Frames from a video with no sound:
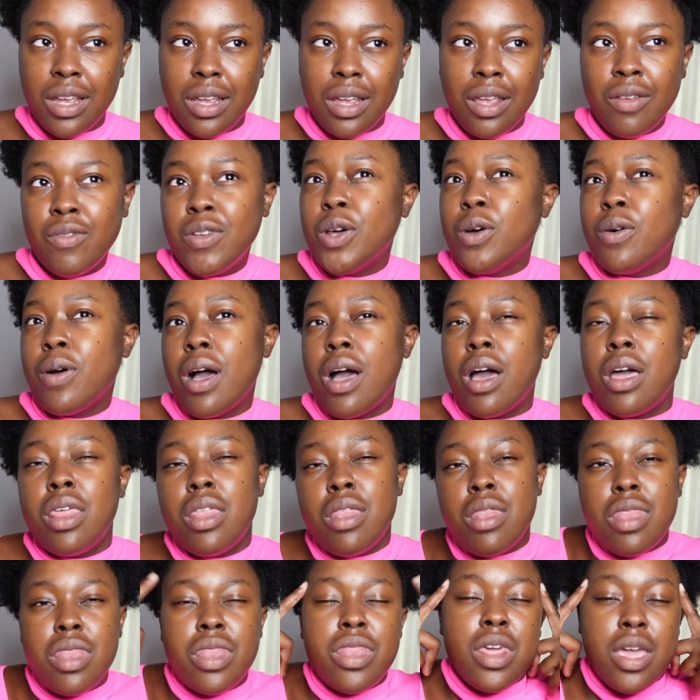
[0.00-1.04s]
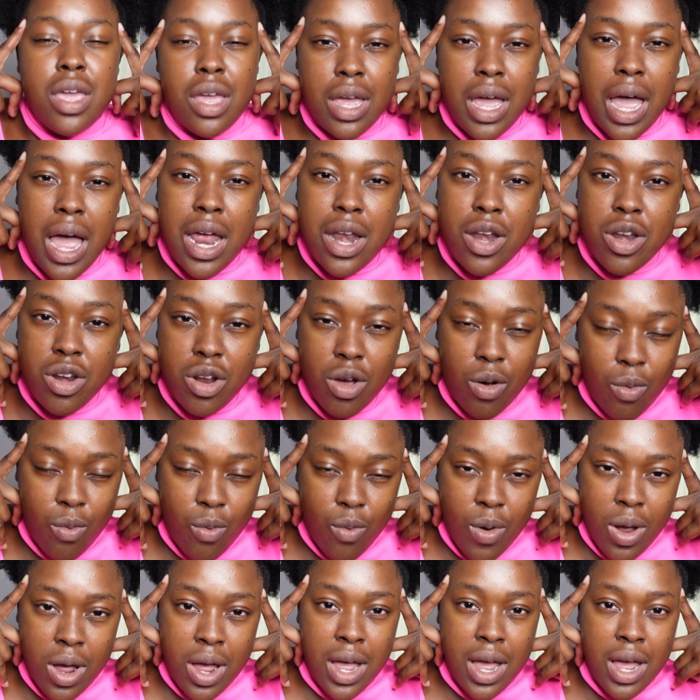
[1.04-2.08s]
Even though I think I know,
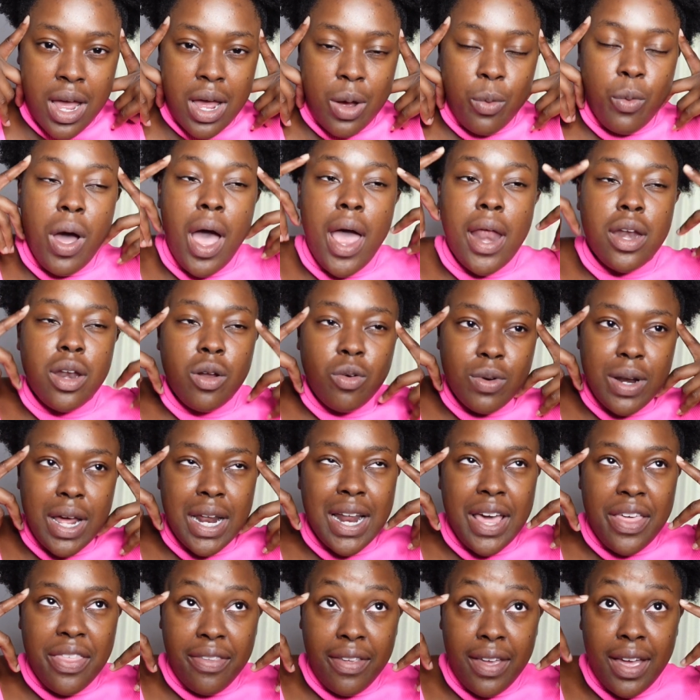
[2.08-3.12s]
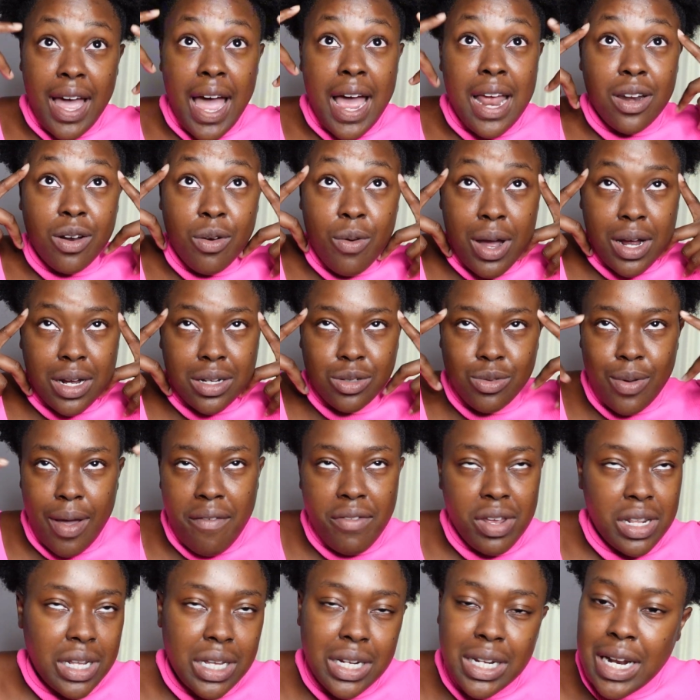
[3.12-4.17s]
well, I know, not I think, I know I could do
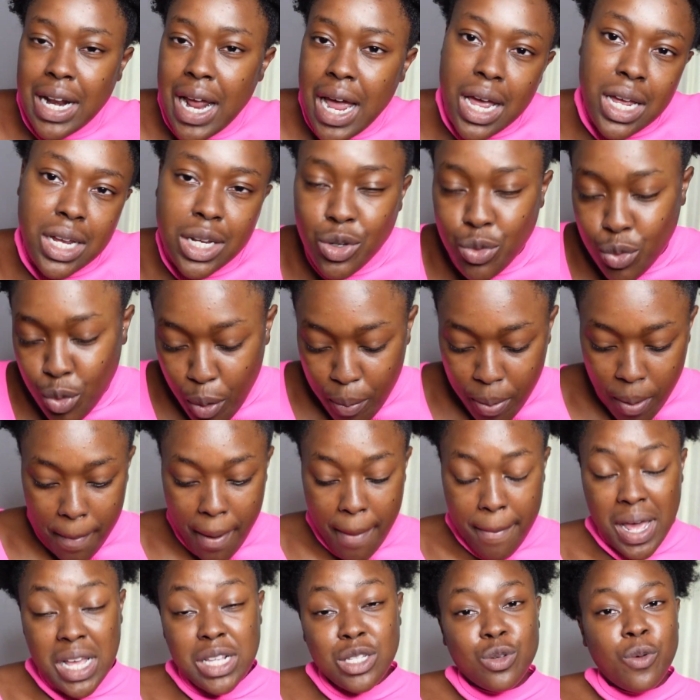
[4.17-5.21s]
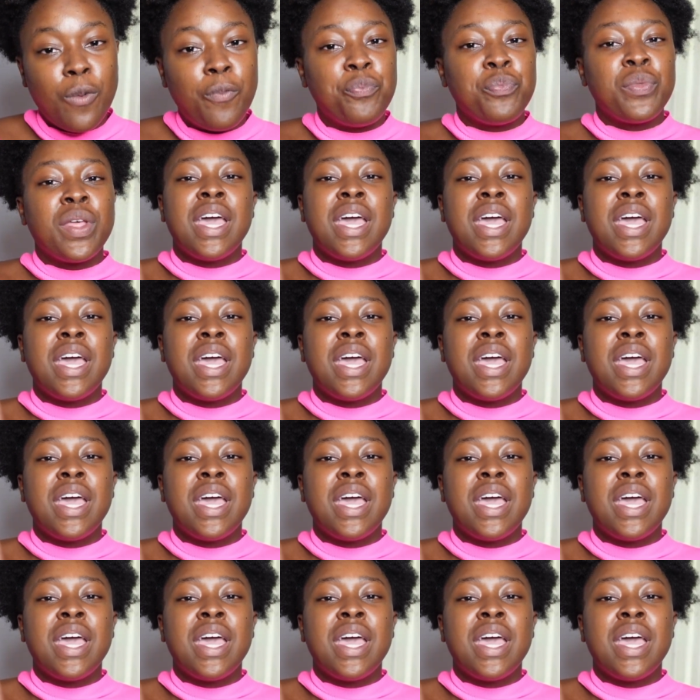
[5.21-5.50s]
everything that I, you know, put my mind to.